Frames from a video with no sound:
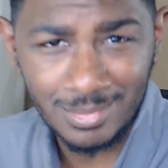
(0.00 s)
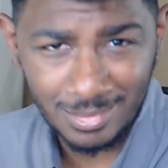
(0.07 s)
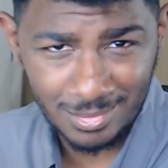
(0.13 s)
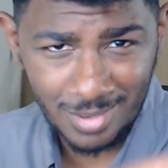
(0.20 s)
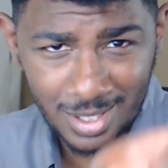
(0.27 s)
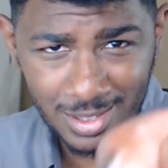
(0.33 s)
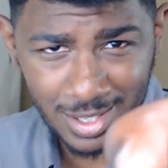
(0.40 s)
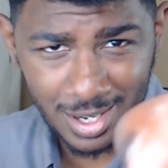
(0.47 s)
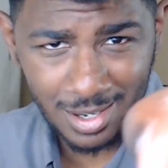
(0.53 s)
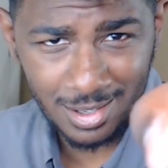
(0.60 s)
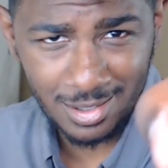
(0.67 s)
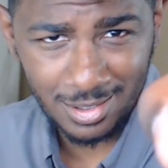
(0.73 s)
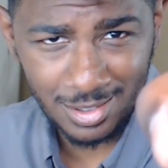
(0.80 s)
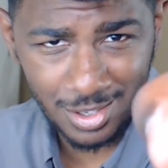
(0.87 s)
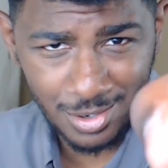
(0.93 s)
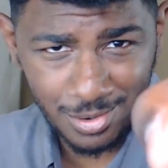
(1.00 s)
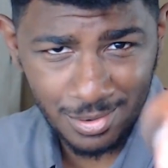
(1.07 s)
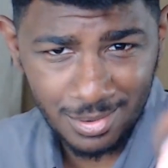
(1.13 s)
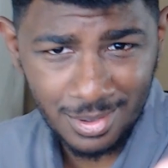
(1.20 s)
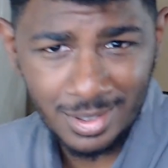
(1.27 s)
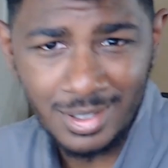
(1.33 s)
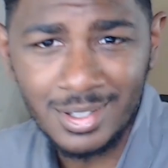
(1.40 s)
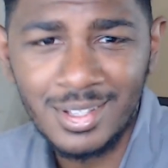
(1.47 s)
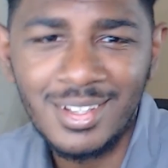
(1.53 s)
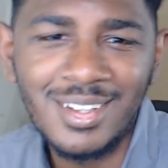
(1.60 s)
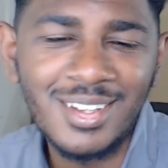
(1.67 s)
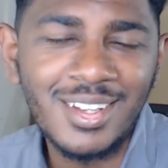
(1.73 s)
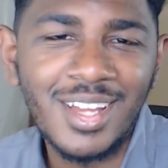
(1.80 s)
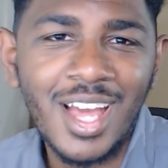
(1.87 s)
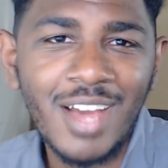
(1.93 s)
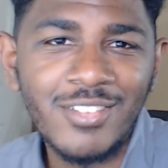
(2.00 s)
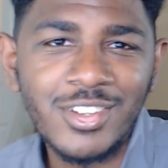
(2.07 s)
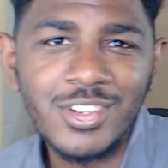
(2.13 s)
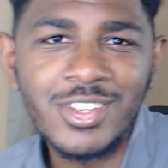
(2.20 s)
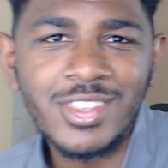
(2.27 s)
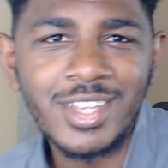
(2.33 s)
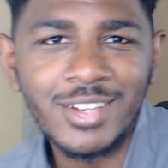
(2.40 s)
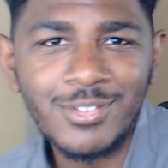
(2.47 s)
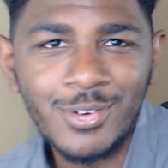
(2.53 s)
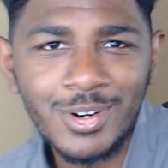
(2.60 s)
right there, you, have you to thank for it.